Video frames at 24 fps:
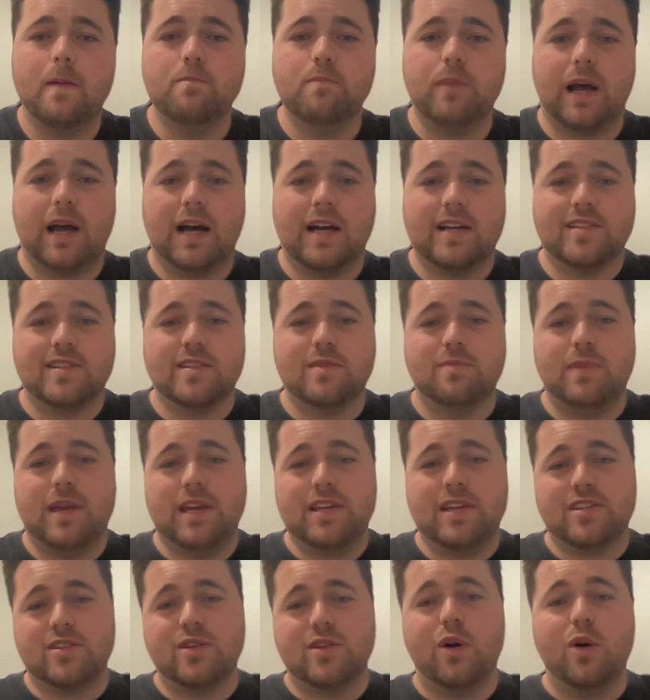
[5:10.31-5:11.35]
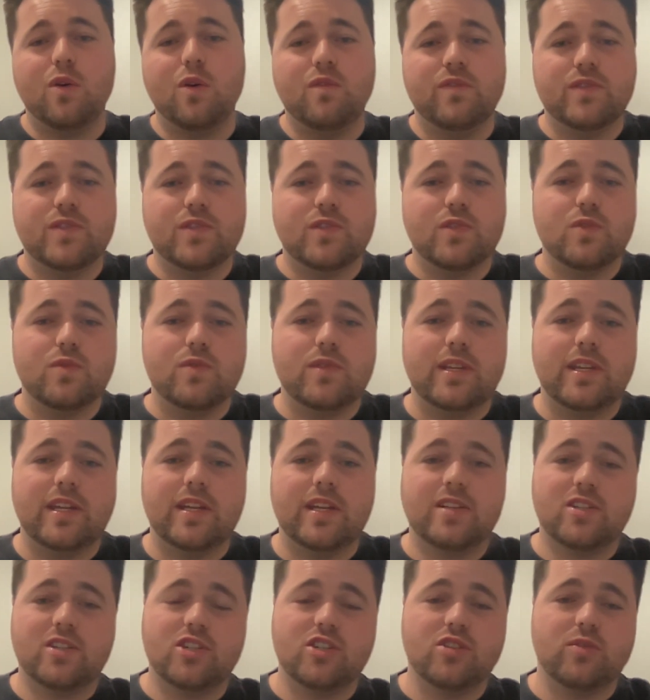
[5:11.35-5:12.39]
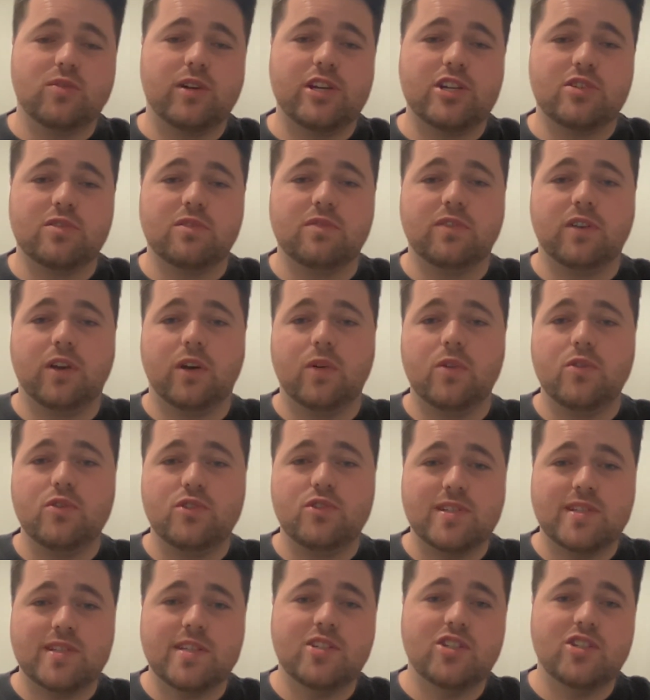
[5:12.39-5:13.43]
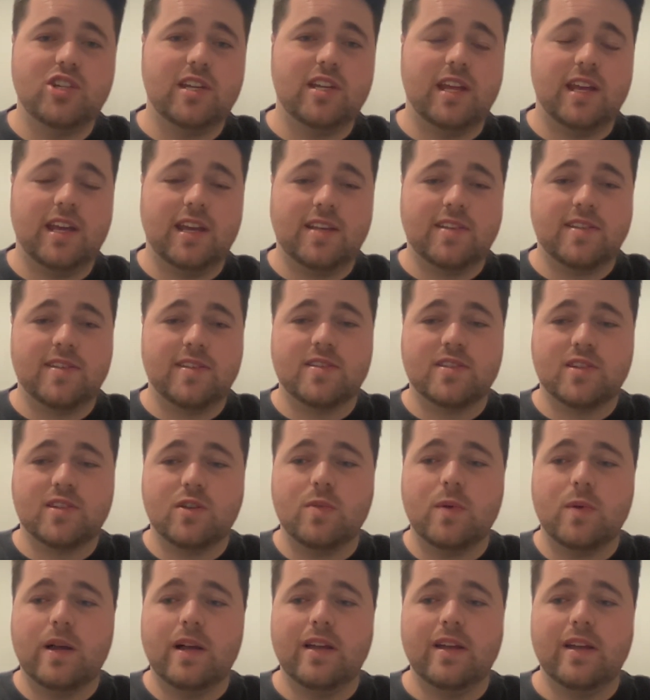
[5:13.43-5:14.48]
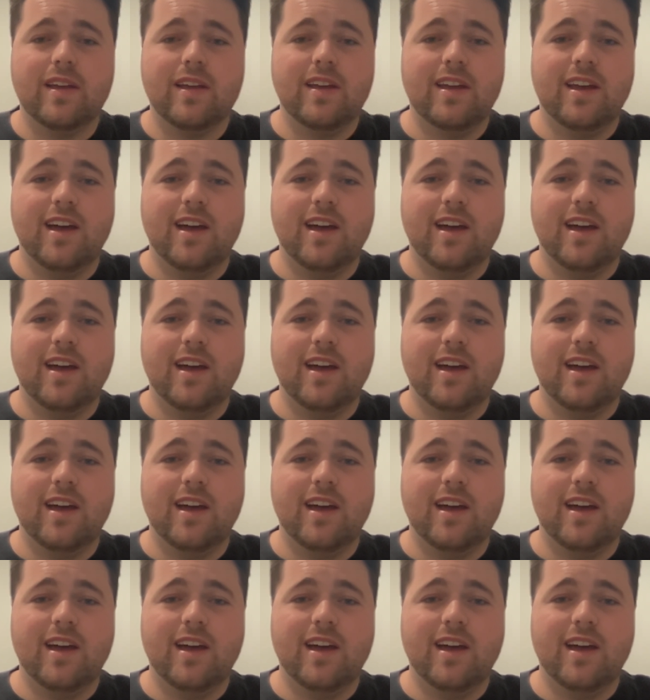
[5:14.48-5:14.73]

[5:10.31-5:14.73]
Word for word: pass the baton over to the next generation of coaches, the Gen Xs, who are